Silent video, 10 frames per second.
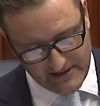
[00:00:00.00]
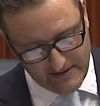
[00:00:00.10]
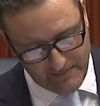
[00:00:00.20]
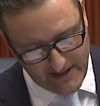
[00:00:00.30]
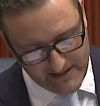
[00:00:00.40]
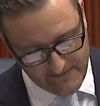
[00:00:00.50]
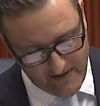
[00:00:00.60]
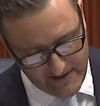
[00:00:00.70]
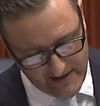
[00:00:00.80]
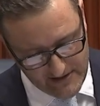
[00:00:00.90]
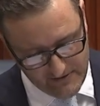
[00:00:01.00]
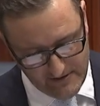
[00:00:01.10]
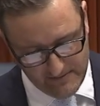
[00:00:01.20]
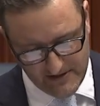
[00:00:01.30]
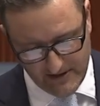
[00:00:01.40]
Centre, Payne's Fine
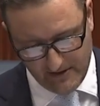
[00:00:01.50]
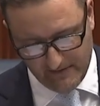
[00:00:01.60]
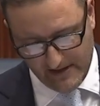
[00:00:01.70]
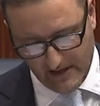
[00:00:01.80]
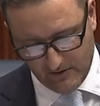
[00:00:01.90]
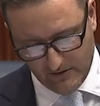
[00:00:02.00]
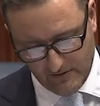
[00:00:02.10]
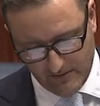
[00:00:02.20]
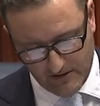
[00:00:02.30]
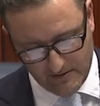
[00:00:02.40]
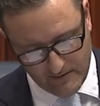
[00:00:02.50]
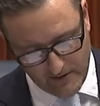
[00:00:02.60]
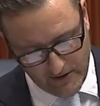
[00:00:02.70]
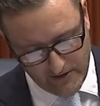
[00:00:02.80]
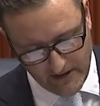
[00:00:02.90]
Airstrip, sealing of the Yalgoo Morrill
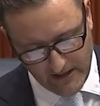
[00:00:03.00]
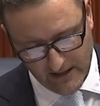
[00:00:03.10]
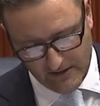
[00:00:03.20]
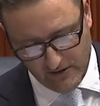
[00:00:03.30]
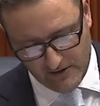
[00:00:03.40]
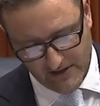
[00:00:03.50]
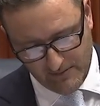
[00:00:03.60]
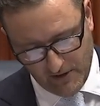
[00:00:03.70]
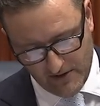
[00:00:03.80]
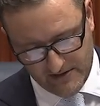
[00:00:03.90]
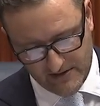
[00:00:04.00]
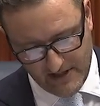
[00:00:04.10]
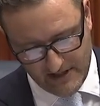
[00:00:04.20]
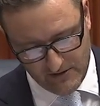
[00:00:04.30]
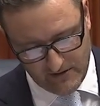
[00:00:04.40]
Road, nursing post and
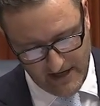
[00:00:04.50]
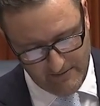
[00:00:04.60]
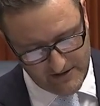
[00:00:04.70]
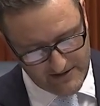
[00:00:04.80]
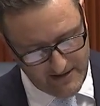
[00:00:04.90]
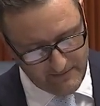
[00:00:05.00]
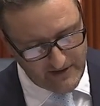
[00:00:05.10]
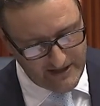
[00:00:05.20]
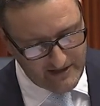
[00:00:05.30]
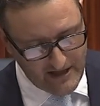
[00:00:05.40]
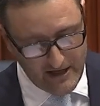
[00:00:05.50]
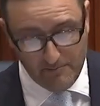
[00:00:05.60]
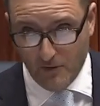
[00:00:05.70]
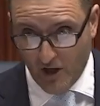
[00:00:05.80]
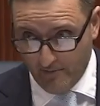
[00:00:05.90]
St John Ambulance upgrade,
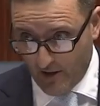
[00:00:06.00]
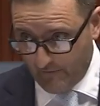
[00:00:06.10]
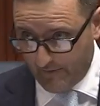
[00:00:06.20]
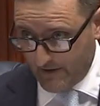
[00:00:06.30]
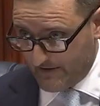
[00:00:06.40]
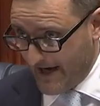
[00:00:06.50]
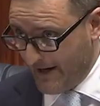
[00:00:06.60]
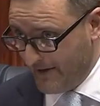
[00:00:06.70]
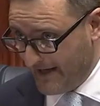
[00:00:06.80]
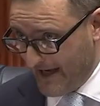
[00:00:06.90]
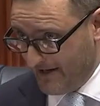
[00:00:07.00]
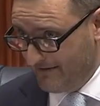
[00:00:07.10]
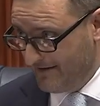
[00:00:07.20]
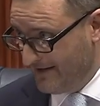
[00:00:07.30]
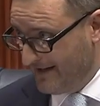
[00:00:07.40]
mobile phone tower
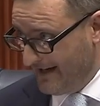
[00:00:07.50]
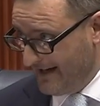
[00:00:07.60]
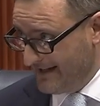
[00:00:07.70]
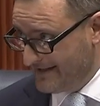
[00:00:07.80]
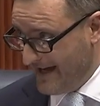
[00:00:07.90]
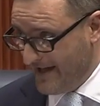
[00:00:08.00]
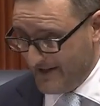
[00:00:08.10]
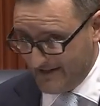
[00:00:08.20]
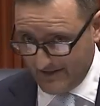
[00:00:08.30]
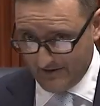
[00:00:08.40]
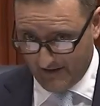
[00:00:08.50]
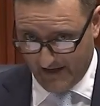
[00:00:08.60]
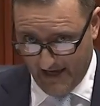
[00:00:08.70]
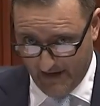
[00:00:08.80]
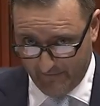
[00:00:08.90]
again, a town that did
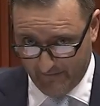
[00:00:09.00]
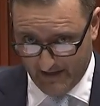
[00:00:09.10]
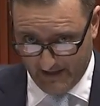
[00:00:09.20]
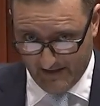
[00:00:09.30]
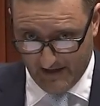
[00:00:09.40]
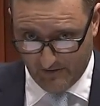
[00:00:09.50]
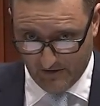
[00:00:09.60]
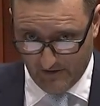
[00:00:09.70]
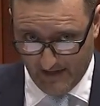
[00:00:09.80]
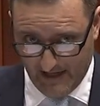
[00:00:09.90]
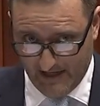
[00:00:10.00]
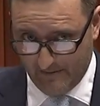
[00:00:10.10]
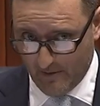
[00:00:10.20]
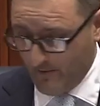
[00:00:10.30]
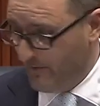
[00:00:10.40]
not have in Yalgoo
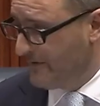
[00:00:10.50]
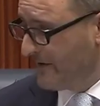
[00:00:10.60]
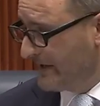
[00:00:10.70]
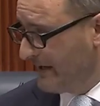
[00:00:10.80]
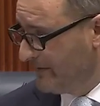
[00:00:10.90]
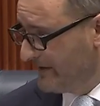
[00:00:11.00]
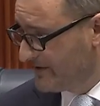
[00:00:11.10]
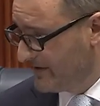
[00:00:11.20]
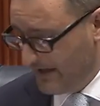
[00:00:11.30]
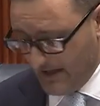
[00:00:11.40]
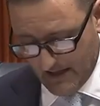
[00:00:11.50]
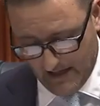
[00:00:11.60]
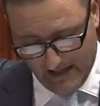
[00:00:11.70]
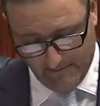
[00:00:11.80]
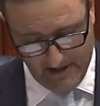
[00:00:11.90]
any mobile phone coverage
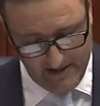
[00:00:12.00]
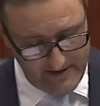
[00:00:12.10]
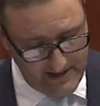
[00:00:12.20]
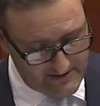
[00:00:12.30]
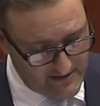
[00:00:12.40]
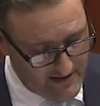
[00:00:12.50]
um, at that